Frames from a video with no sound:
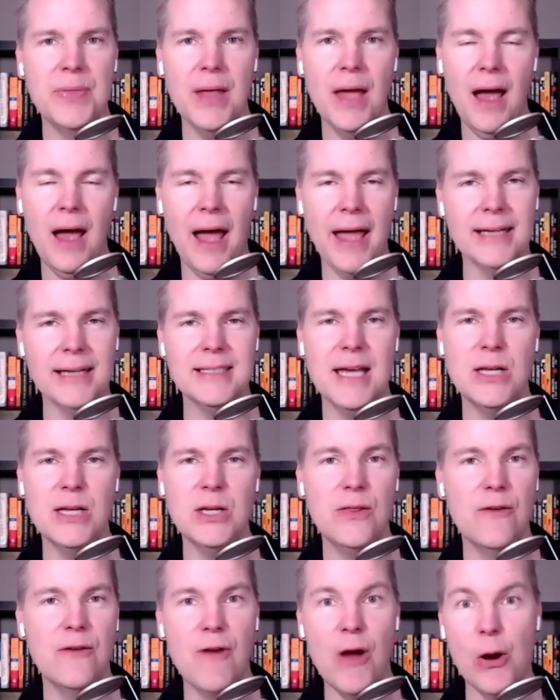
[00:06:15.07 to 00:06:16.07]
I
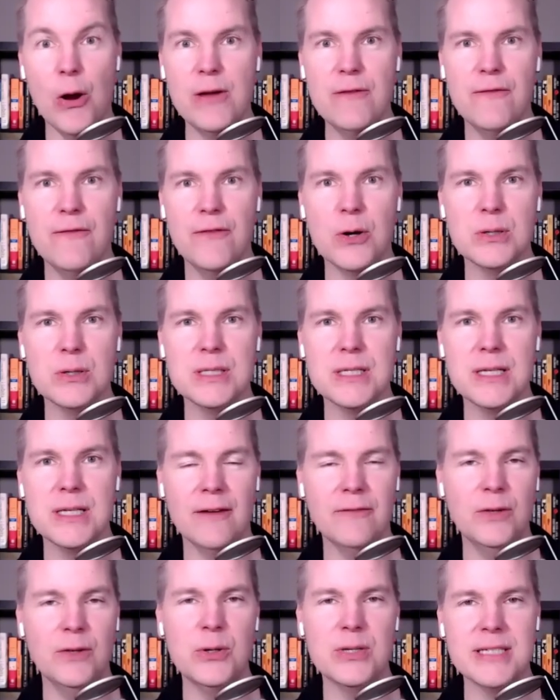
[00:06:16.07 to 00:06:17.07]

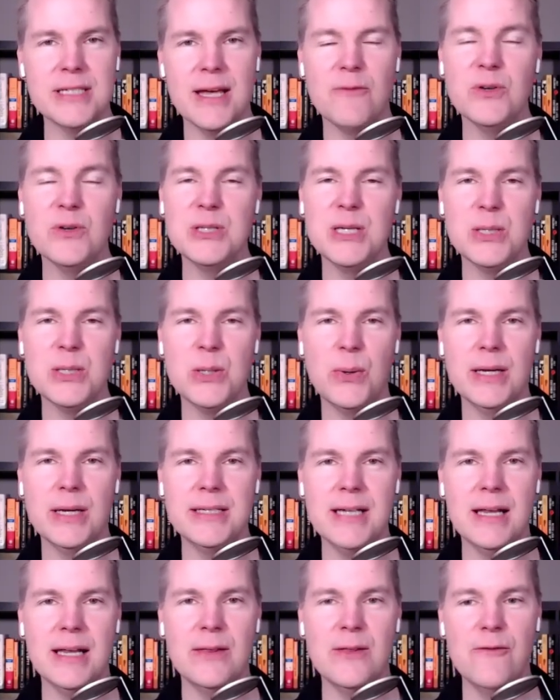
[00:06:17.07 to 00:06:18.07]
flew to San Francisco and
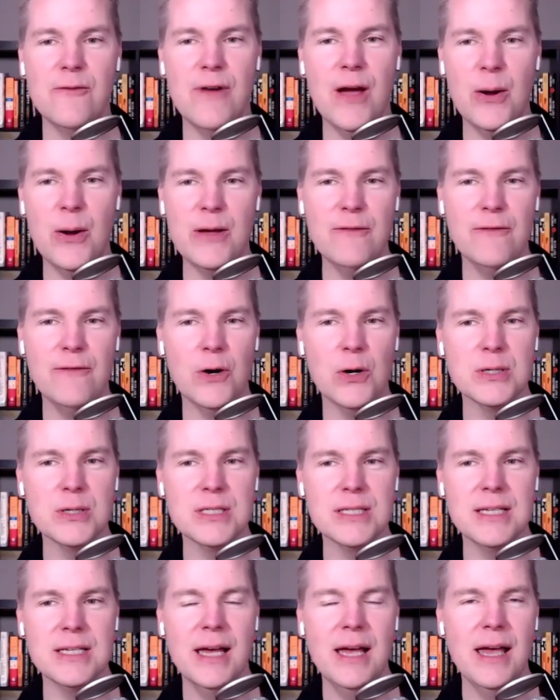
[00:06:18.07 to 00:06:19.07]
attended the very
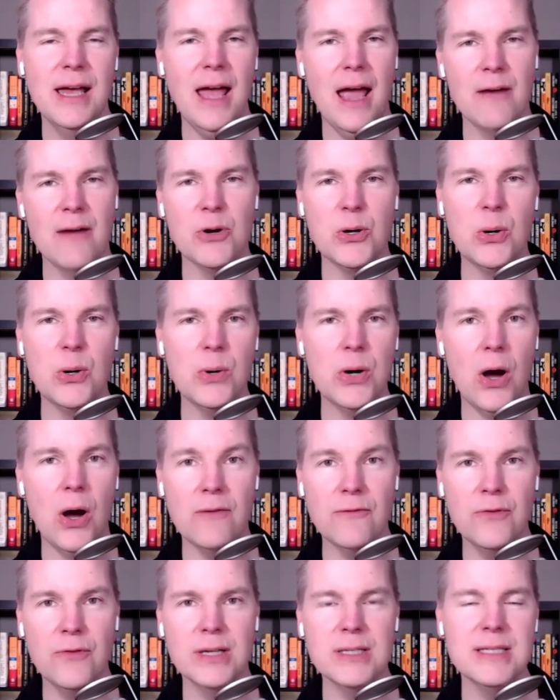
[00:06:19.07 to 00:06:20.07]
first Evernote
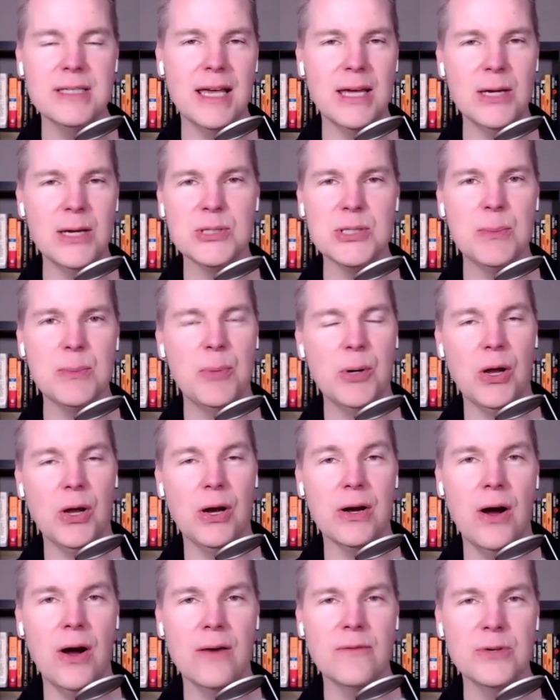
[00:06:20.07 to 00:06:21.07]
conference. They used to put
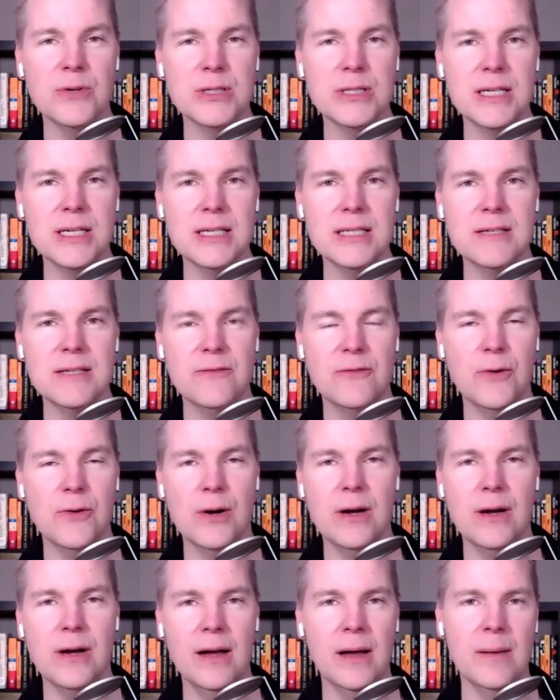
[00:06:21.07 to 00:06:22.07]
on conferences
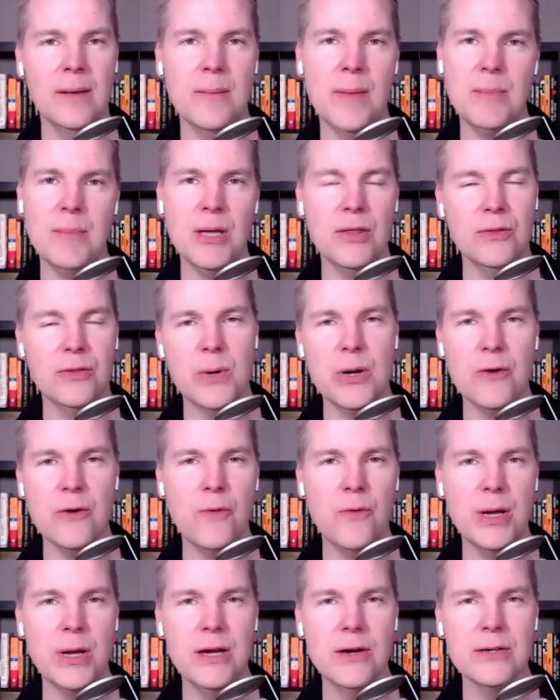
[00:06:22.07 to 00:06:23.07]
for maybe 3 or
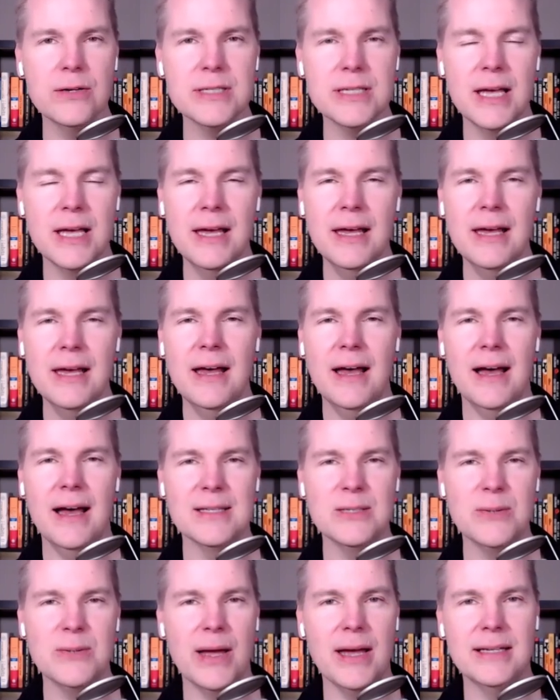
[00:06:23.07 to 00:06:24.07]
4 years.
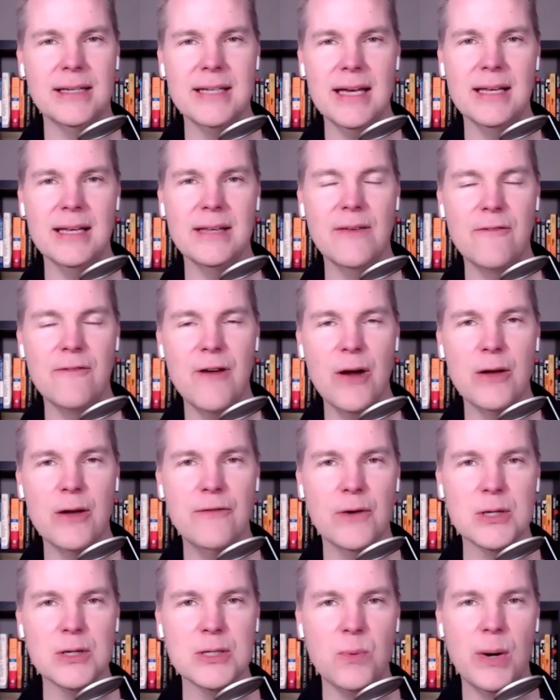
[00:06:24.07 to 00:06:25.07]
So I attended the very
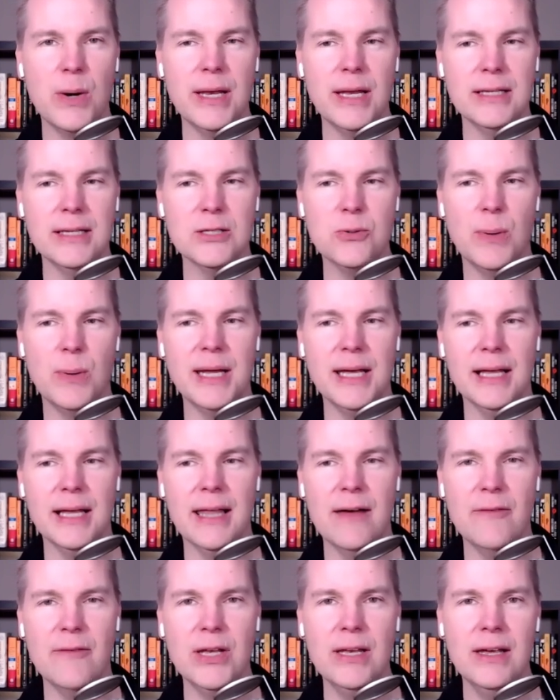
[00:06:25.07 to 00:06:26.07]
first one in
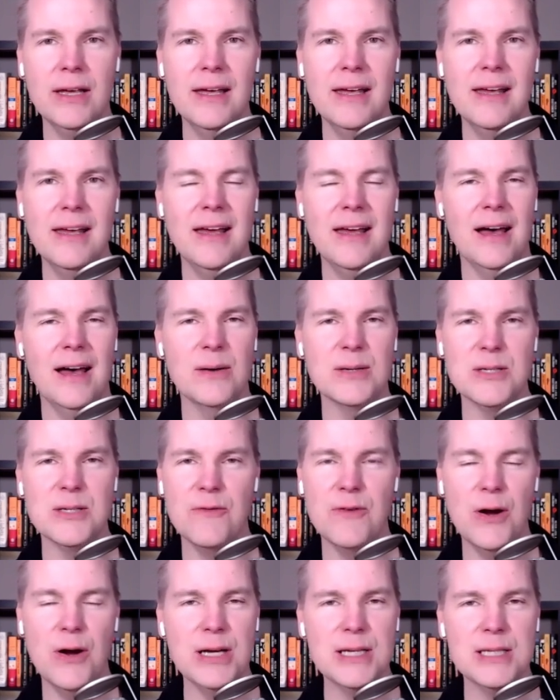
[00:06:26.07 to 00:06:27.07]
2011. It was a
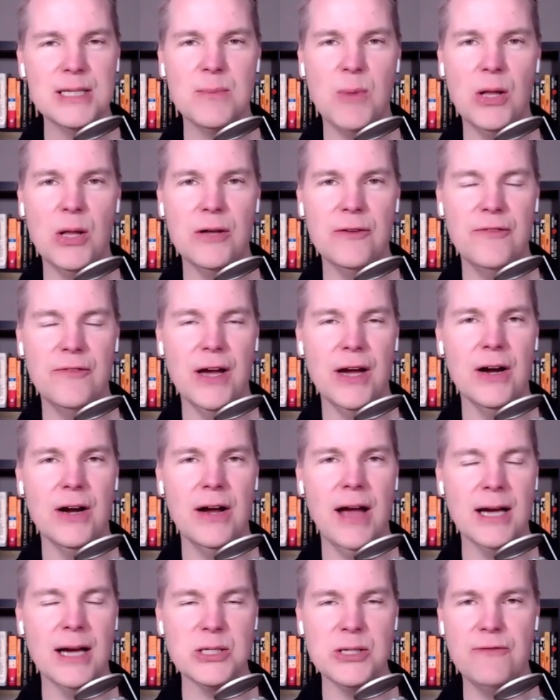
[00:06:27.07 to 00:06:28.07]
very small
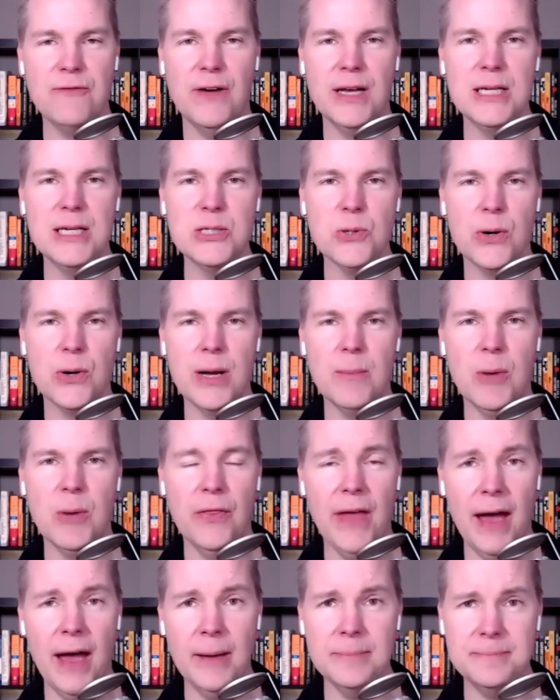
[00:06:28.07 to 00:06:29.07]
affair. Actually, funny story
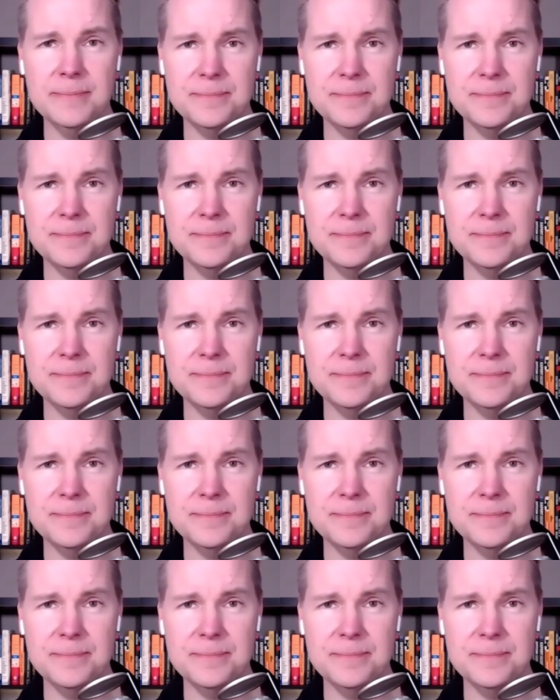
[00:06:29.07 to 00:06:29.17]
about that.